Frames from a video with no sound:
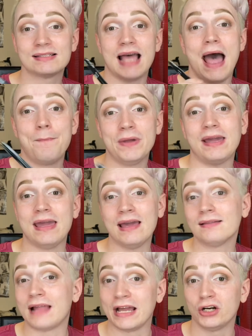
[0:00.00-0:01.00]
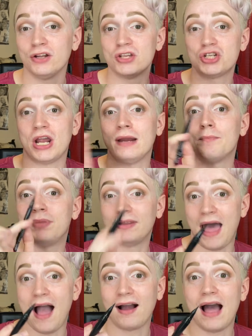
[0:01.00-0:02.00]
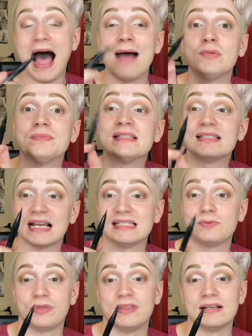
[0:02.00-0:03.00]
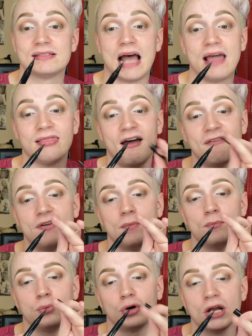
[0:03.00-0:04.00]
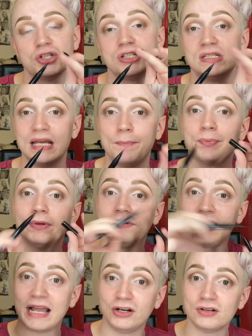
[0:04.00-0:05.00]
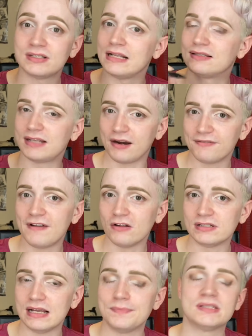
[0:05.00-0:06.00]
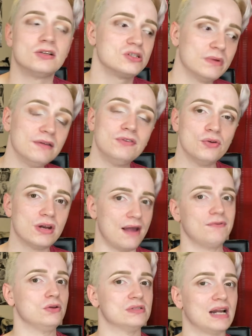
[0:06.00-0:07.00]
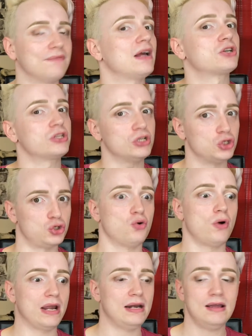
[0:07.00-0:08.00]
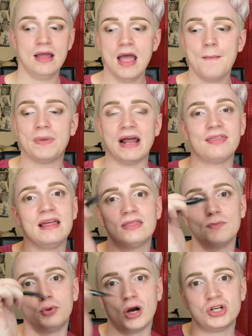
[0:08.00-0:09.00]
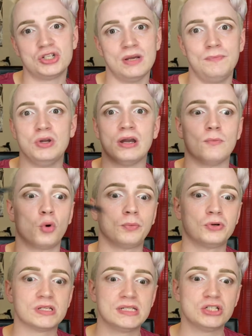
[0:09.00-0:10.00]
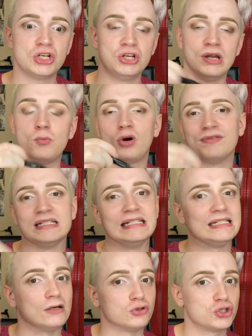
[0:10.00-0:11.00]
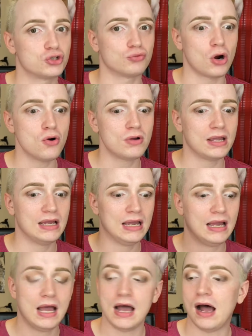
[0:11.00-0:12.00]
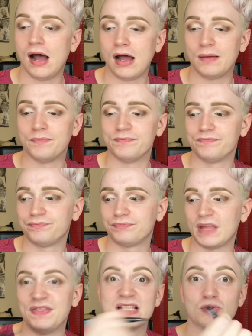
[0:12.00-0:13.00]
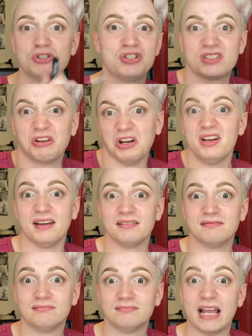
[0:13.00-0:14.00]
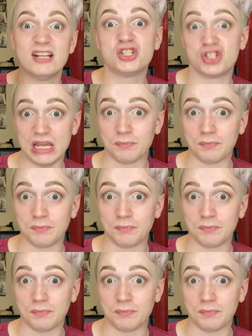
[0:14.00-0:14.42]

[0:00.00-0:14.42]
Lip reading: Epic Ink Liner in the shade Black. I'm obsessed with this. I love brush tip liners instead of felt tips. There's been a few that I've used that I've actually enjoyed, but I think the brush tip, you get more precision, you get more of a detailed stroke, and this one's just good. And it's cheap,